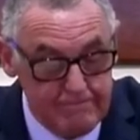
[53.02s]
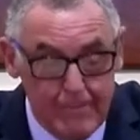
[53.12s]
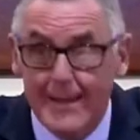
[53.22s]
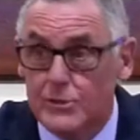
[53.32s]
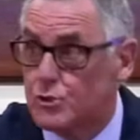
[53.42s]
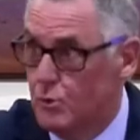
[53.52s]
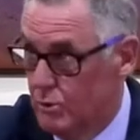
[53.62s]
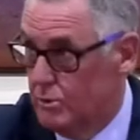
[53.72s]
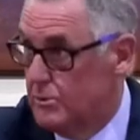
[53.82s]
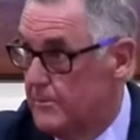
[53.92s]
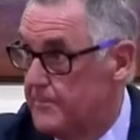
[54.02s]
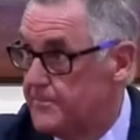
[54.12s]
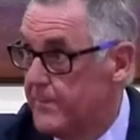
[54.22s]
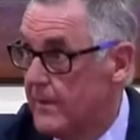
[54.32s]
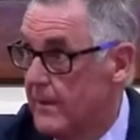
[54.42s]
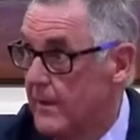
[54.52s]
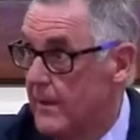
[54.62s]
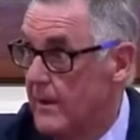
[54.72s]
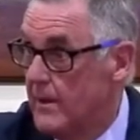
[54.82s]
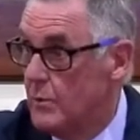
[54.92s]
My soul,
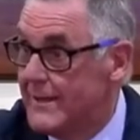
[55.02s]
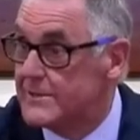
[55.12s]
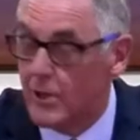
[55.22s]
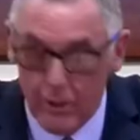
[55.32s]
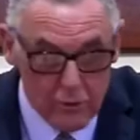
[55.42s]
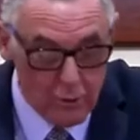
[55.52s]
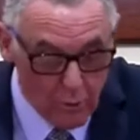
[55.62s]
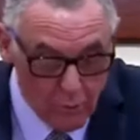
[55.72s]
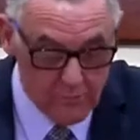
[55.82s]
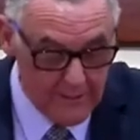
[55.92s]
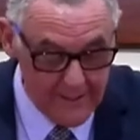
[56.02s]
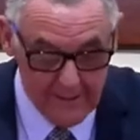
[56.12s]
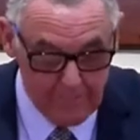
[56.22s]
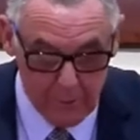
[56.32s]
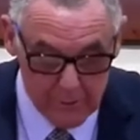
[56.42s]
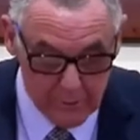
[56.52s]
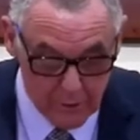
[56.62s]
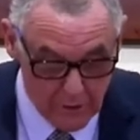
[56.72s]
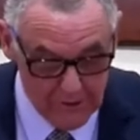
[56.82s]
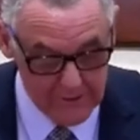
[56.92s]
wait thou only upon
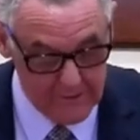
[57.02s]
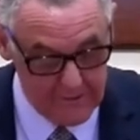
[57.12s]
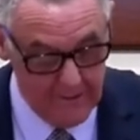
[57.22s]
God,